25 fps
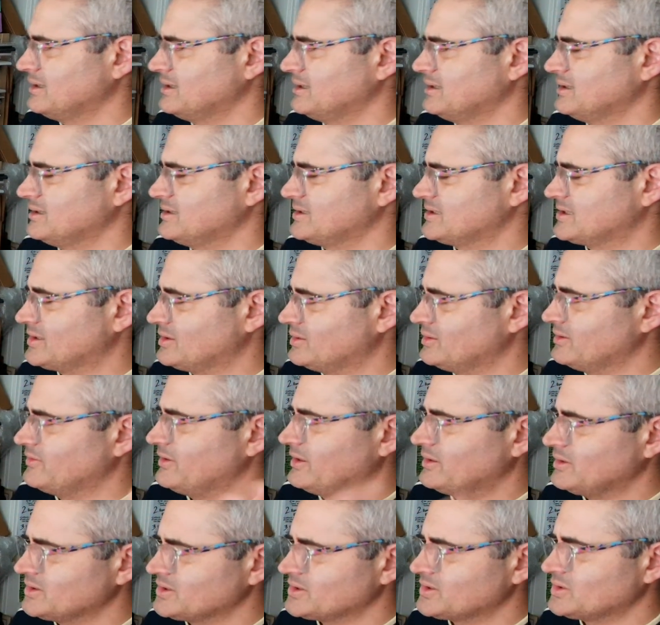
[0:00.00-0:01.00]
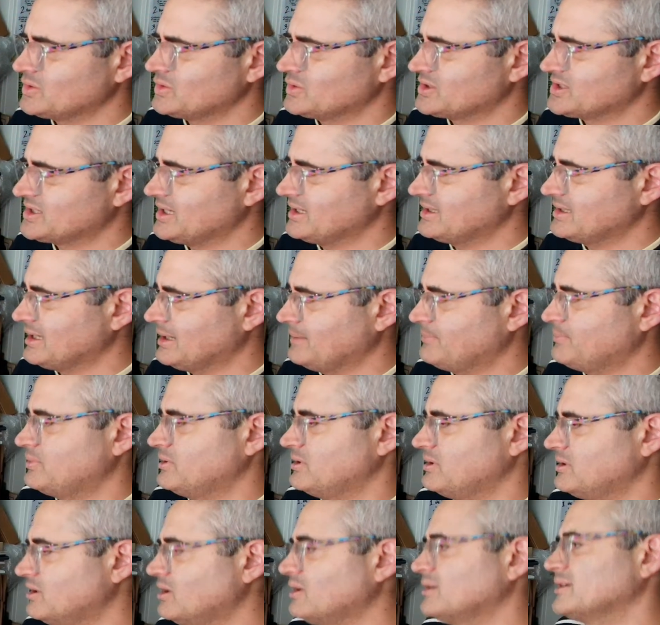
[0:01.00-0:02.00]
So if I was to set
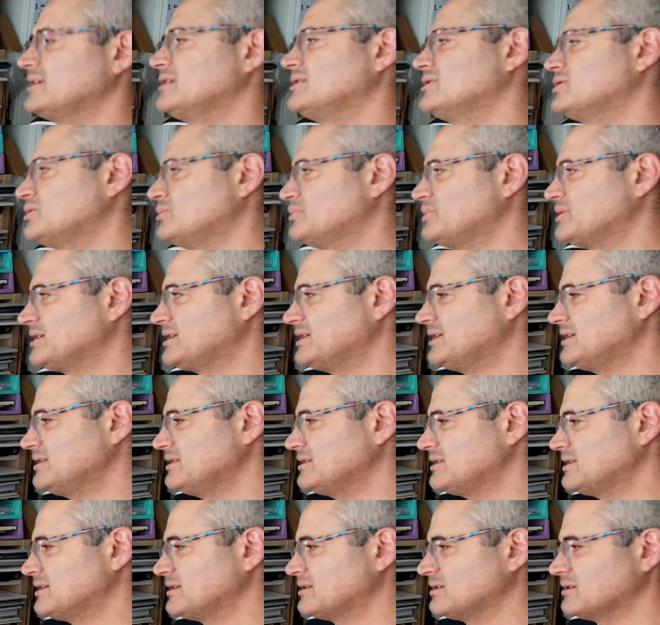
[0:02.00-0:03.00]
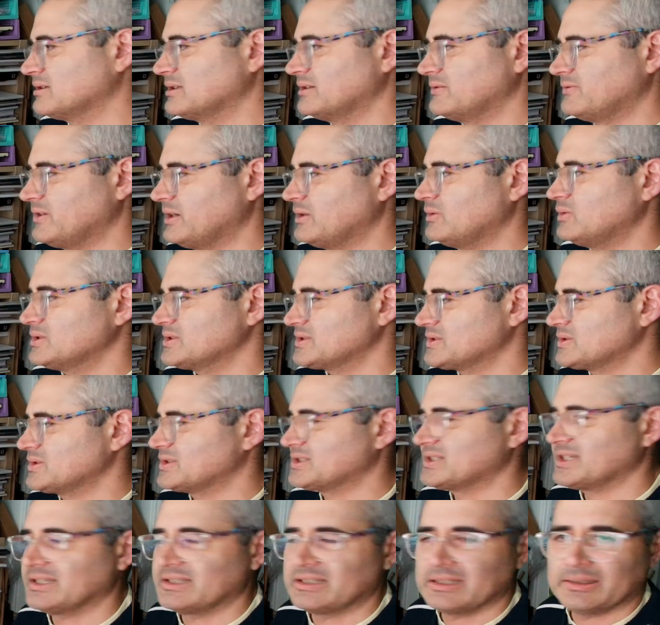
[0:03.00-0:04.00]
up, log in to begin TikTok, if I was to
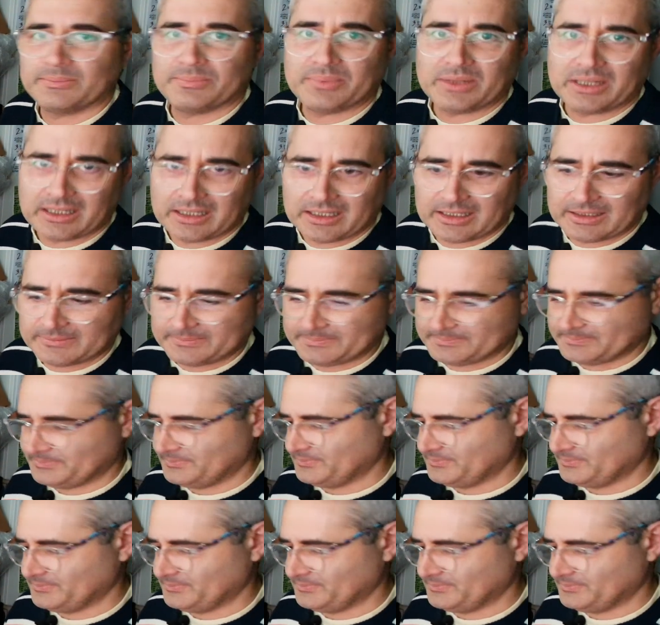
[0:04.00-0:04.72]
set up a